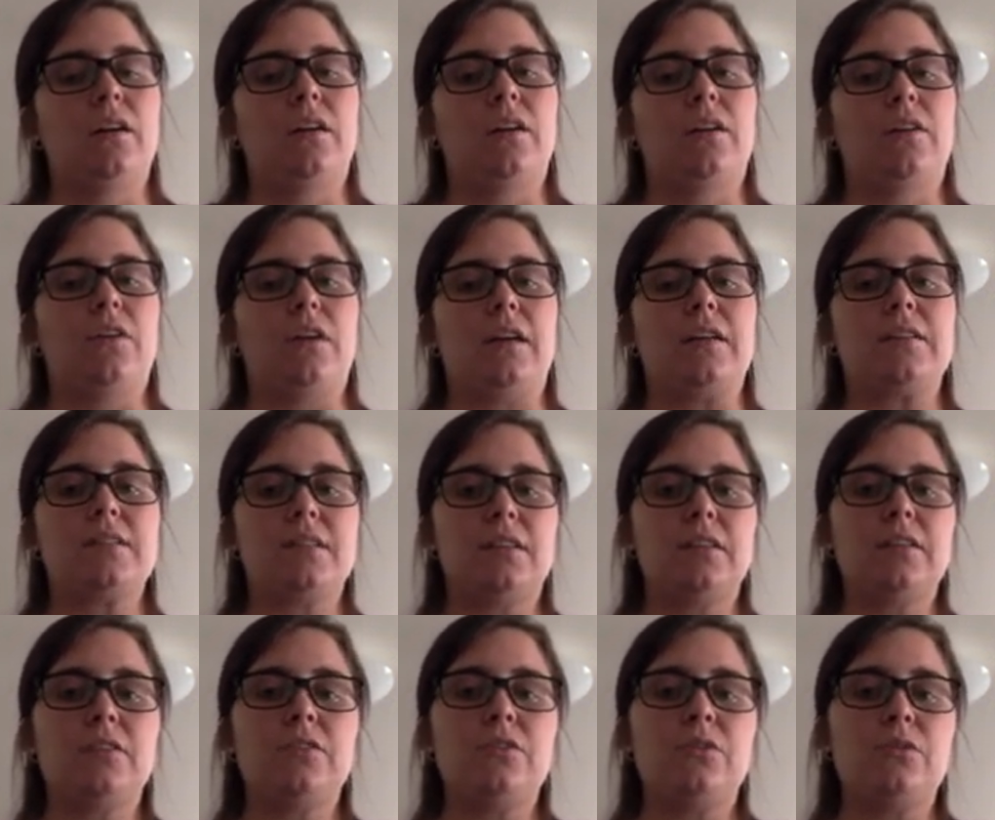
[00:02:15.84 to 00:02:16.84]

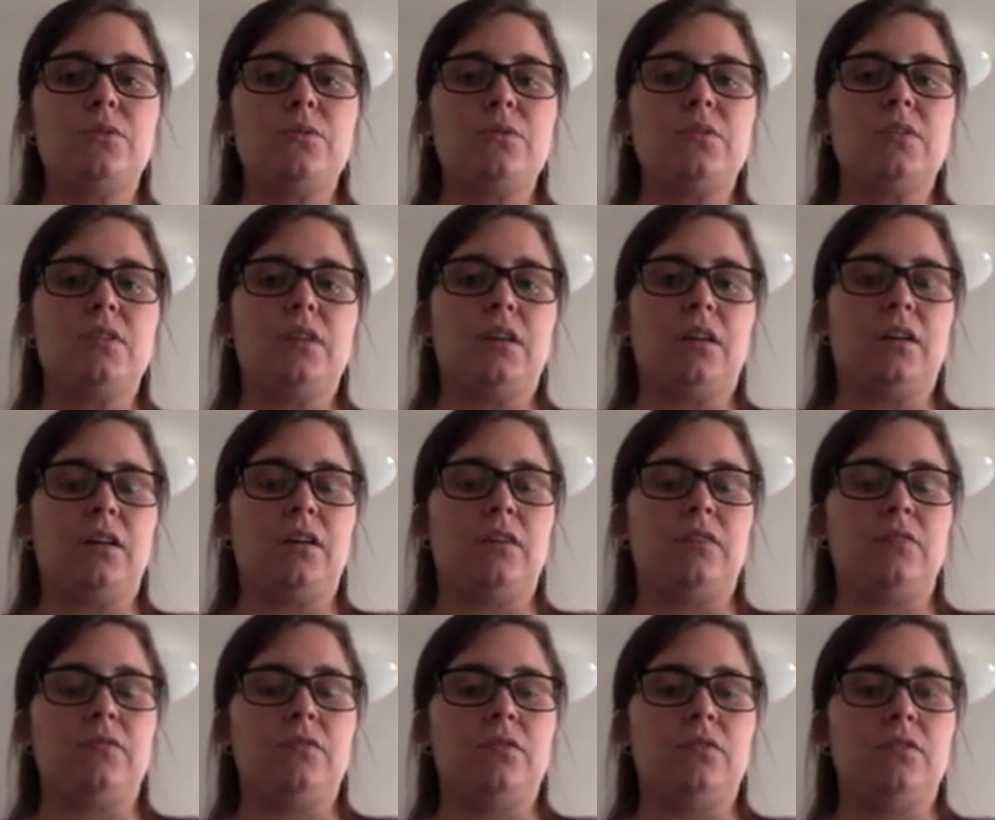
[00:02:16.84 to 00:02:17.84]
extended use
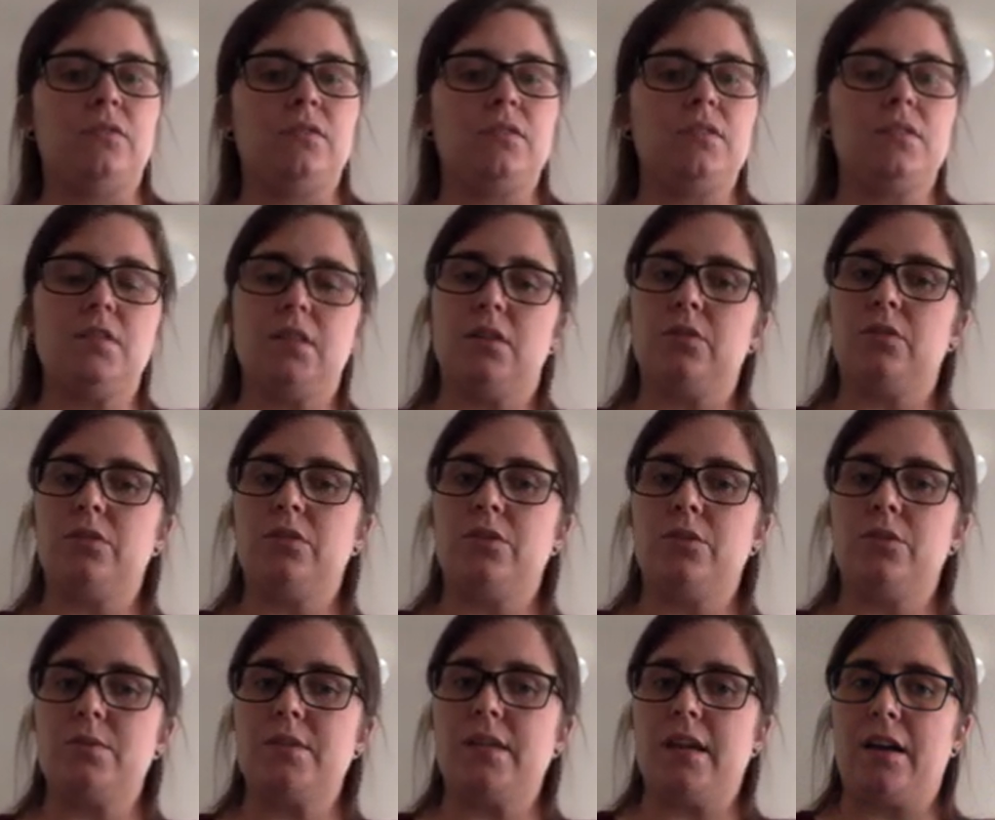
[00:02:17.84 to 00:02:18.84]
of
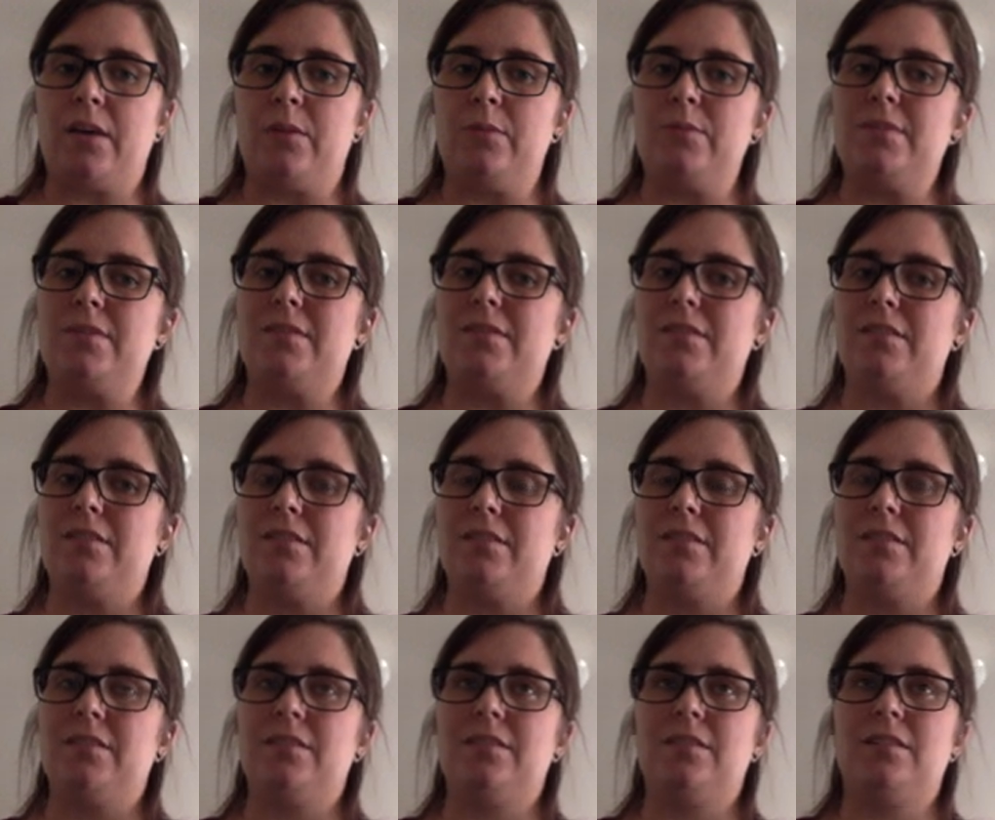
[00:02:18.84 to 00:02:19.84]
single-use gowns
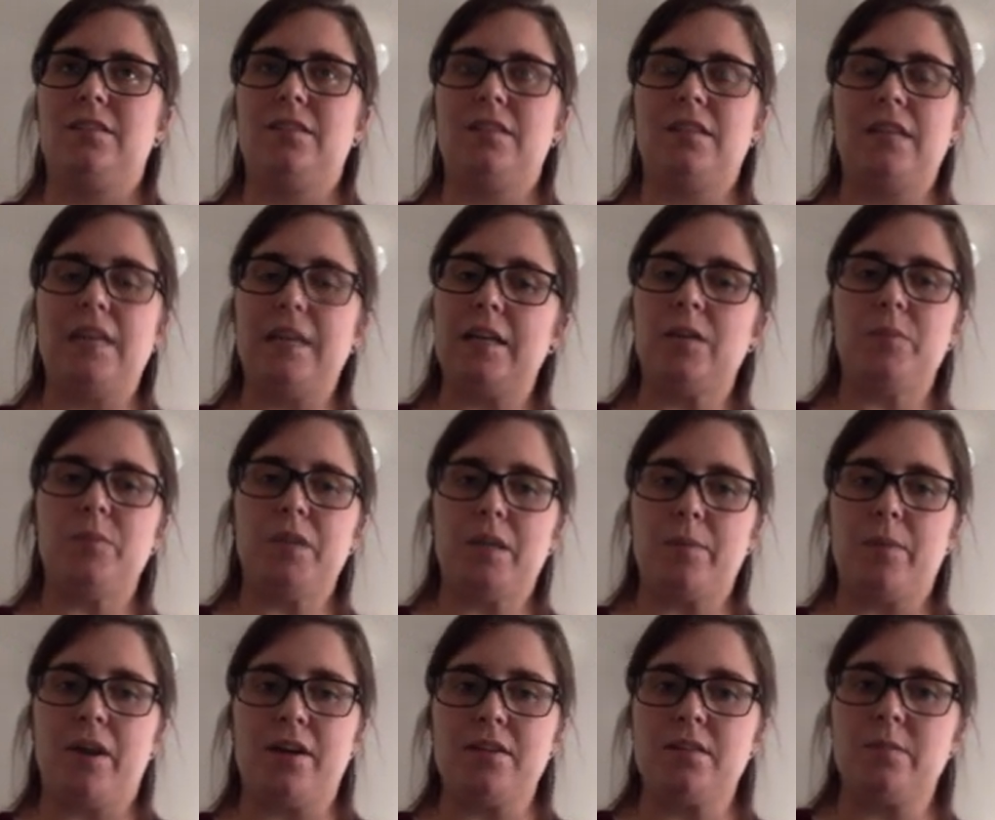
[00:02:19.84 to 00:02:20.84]
can be a
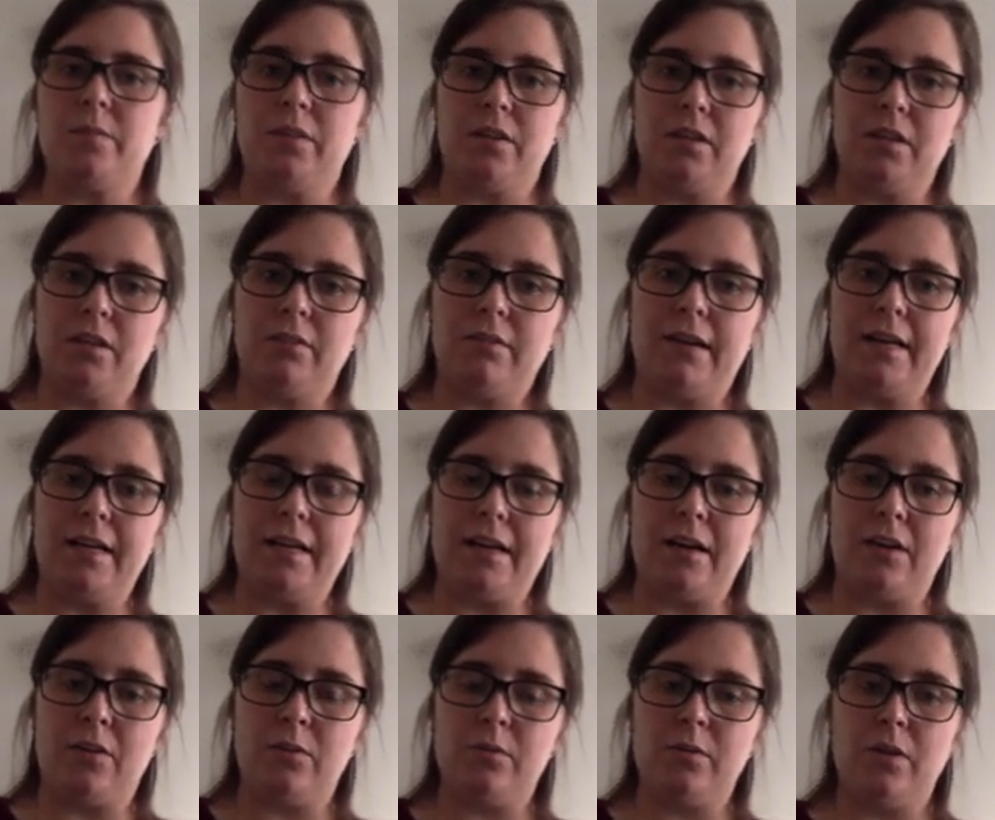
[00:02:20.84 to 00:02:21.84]
possibility right
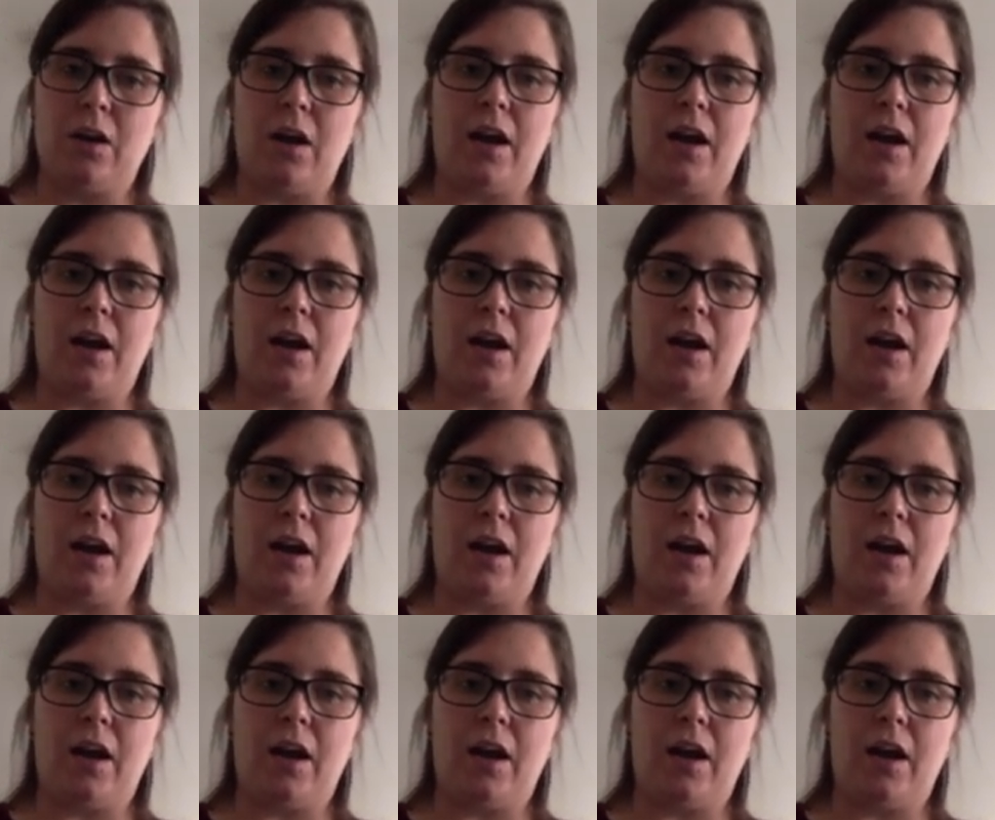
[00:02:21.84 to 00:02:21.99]
now.